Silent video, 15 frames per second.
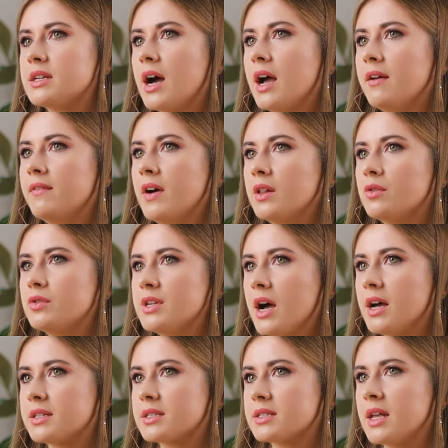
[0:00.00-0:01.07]
high-value
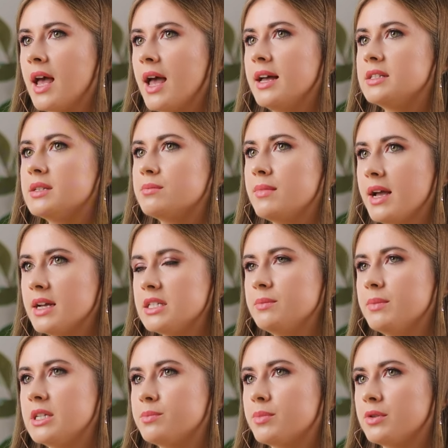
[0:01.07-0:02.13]
tasks and
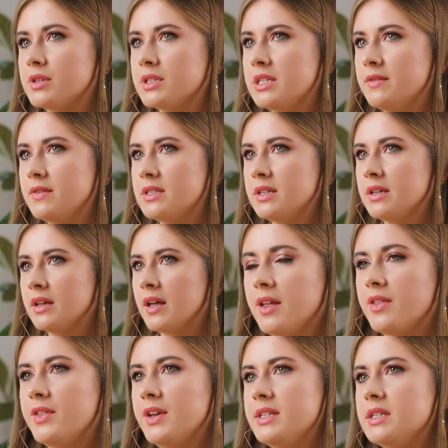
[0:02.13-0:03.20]
maximize productivity.
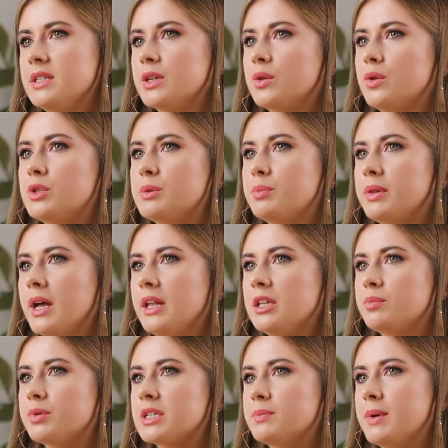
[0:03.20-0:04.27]
This includes
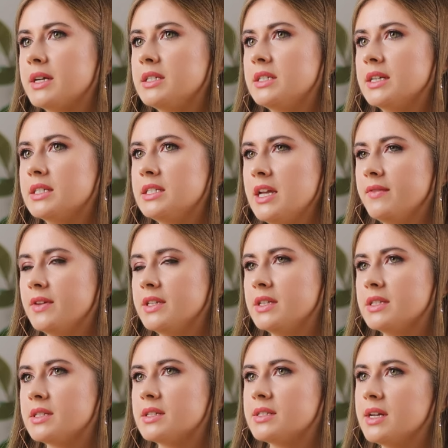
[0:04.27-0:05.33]
planning prospecting
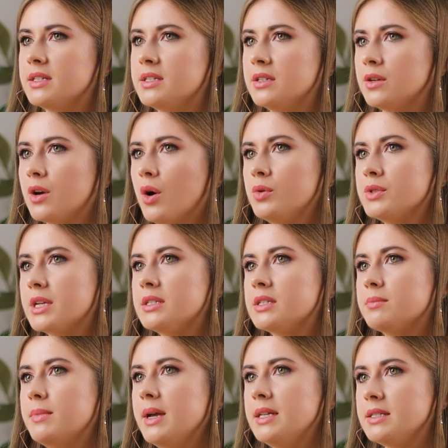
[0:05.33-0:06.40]
activities, setting goals, and
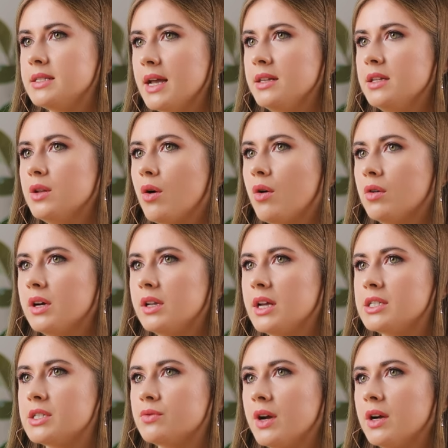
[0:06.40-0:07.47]
maintaining
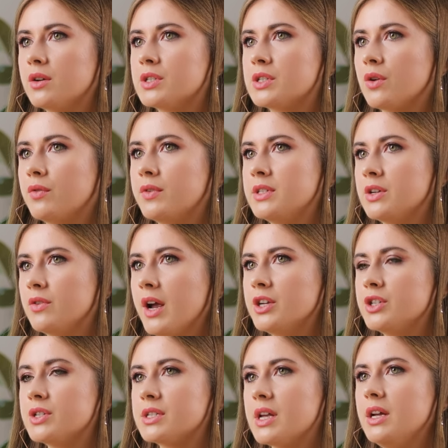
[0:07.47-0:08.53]
organized records of
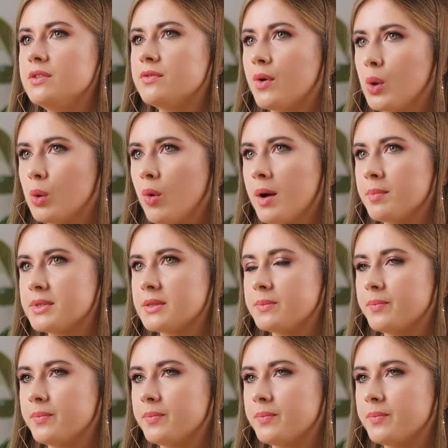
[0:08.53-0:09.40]
interactions and follow-ups.